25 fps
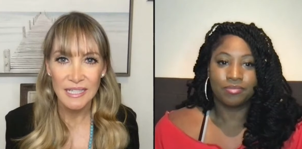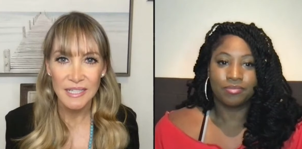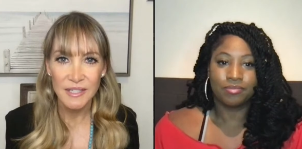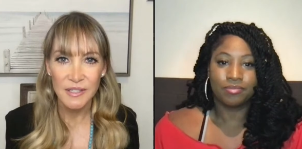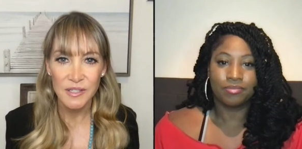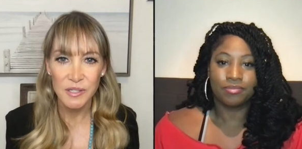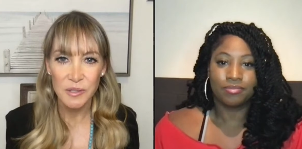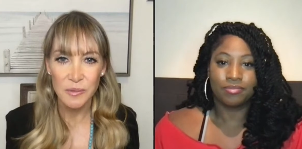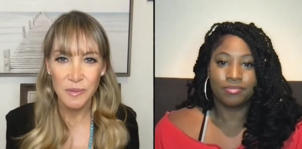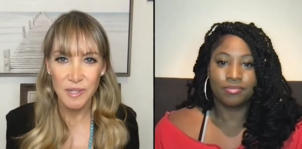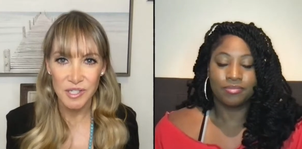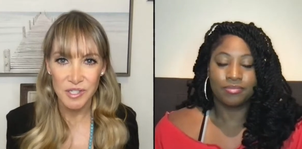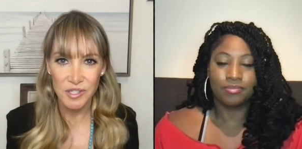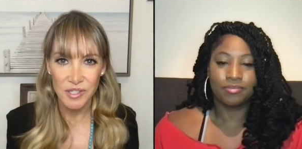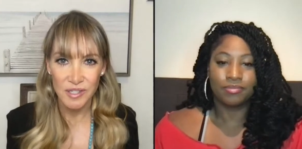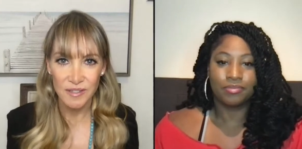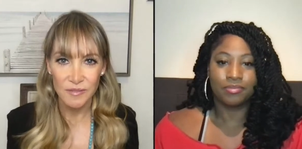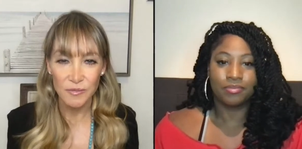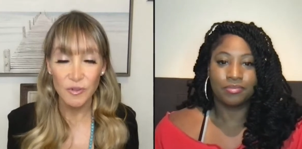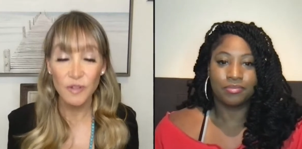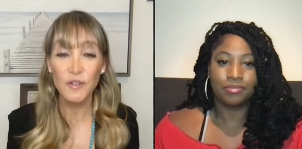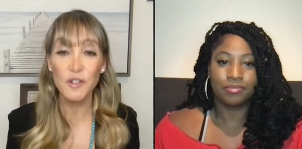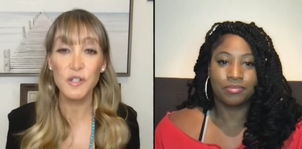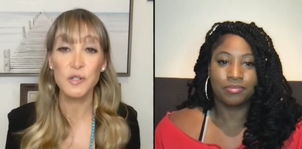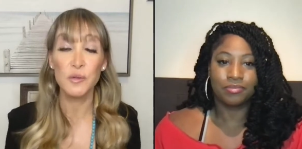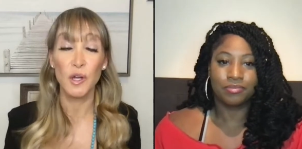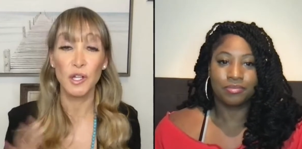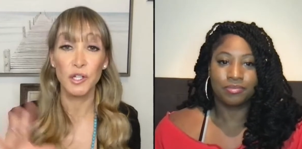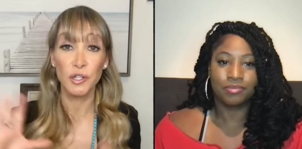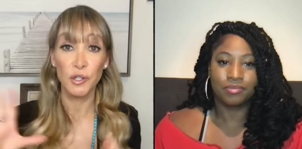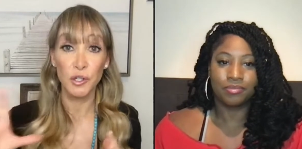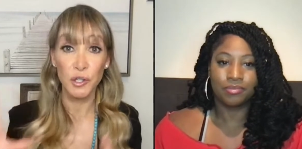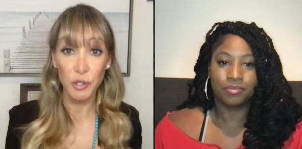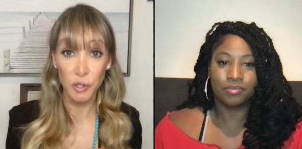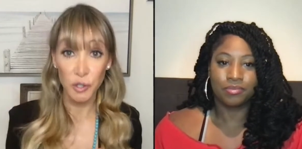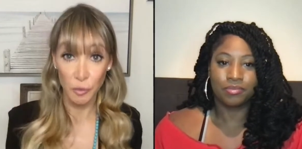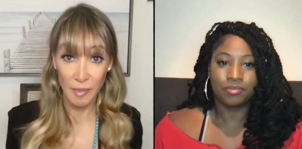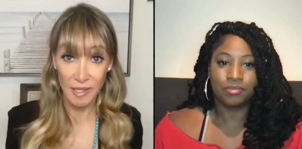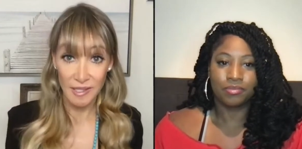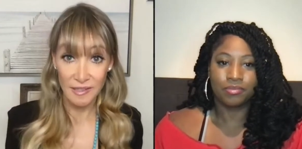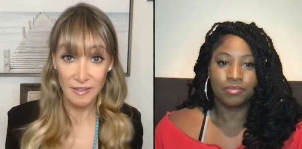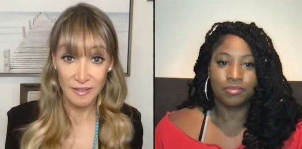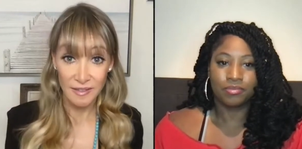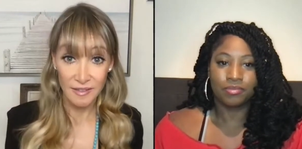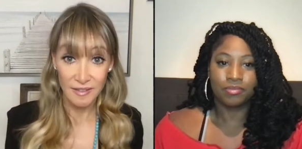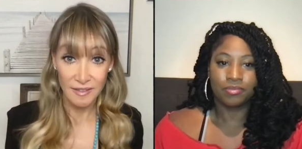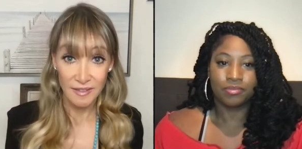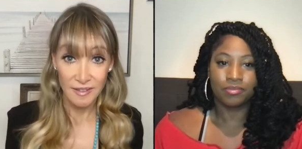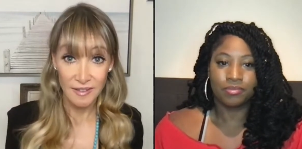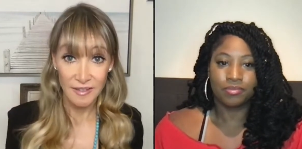Speaker 1: intuition. Well, first of all, you're
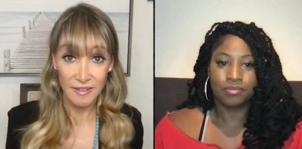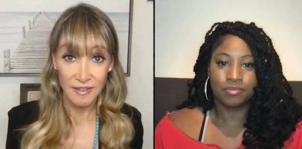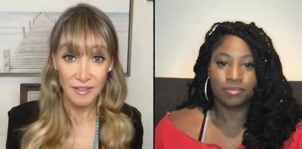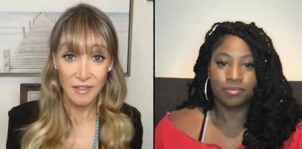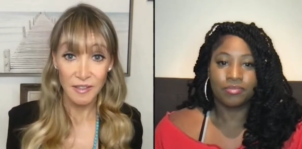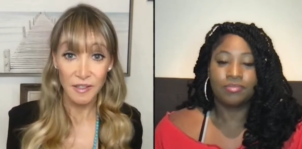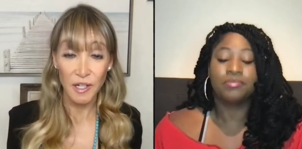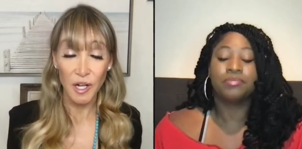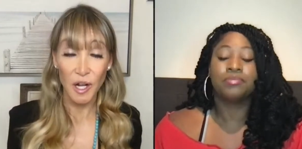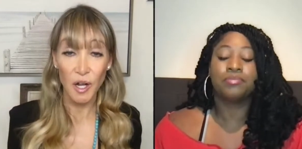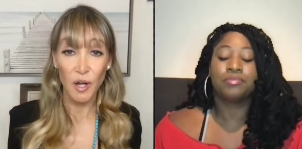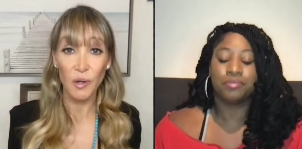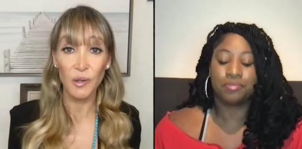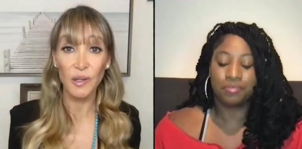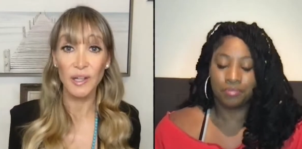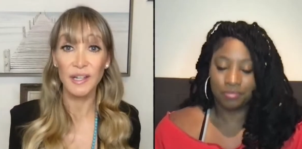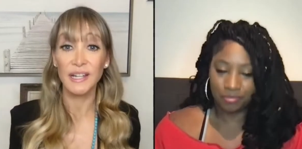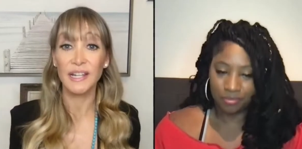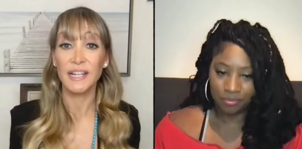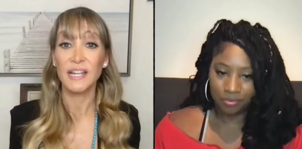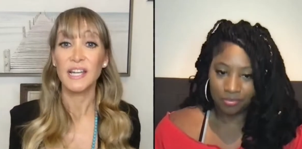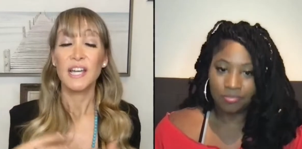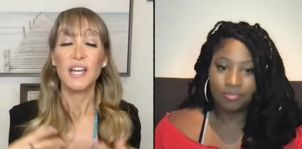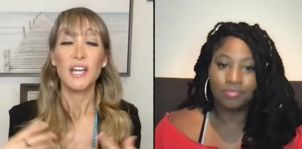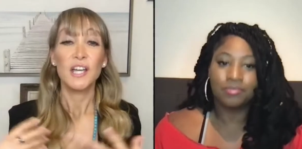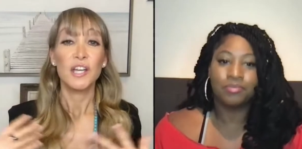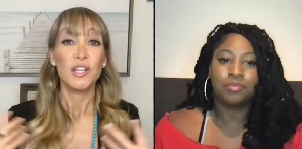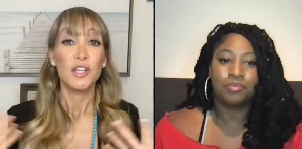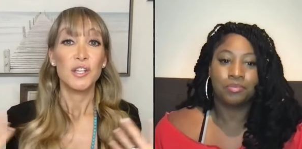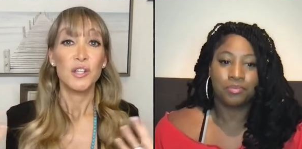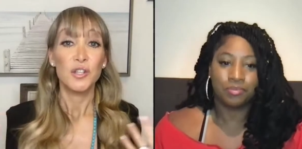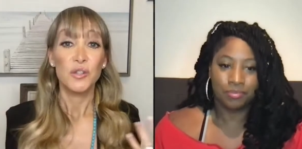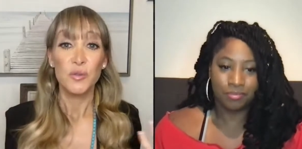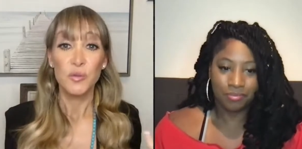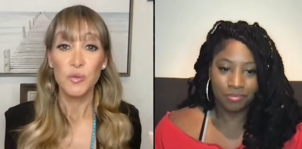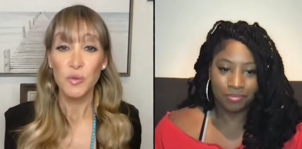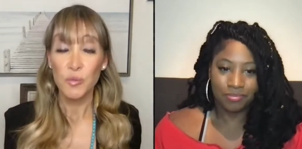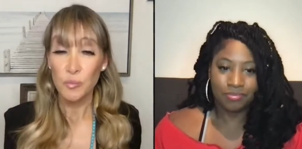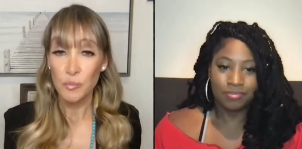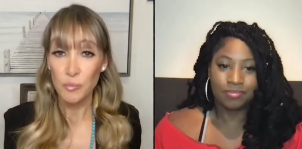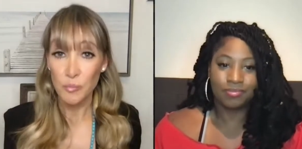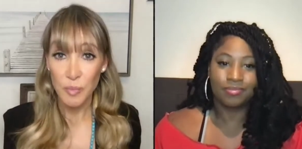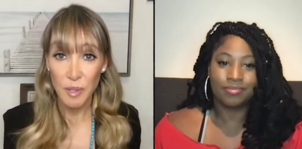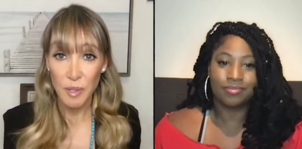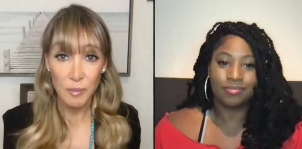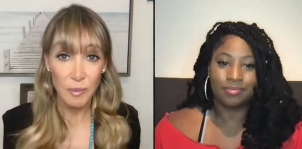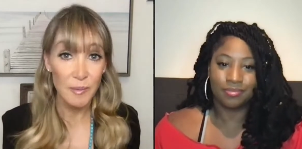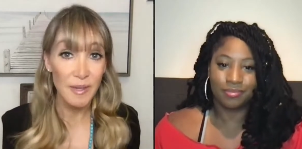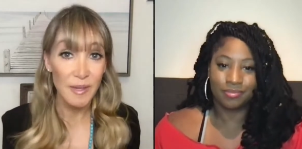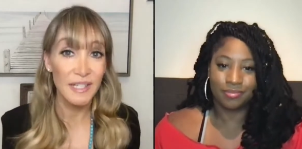human. You mm-hmm. know, like
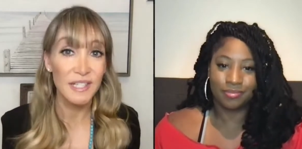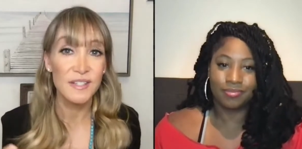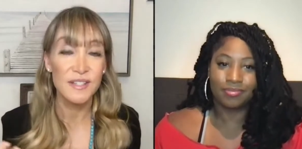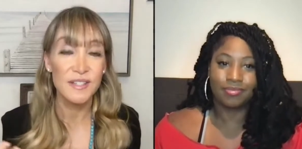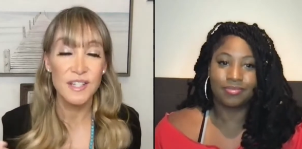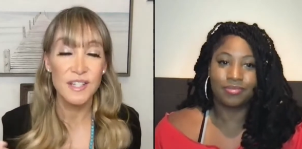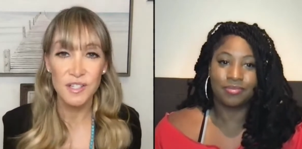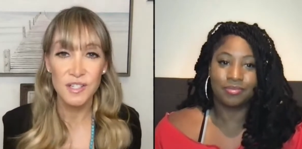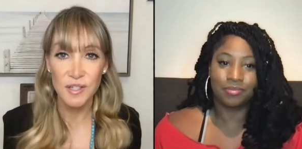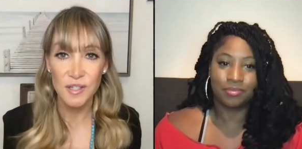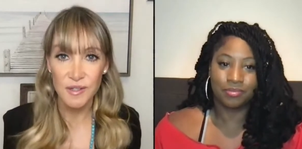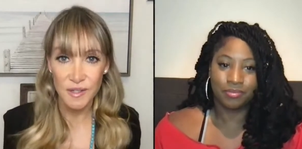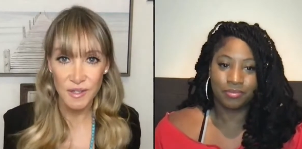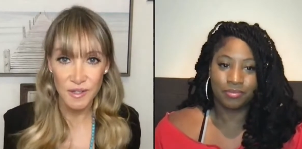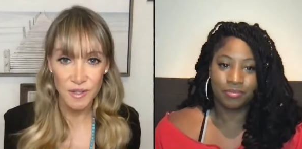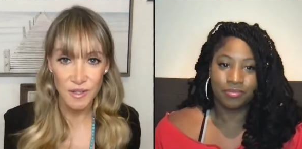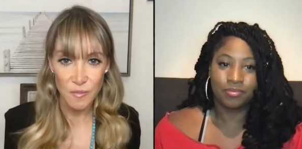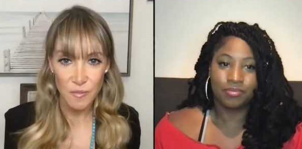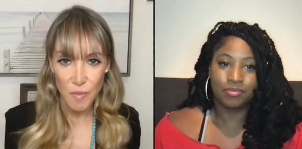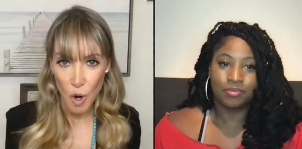people make decisions in the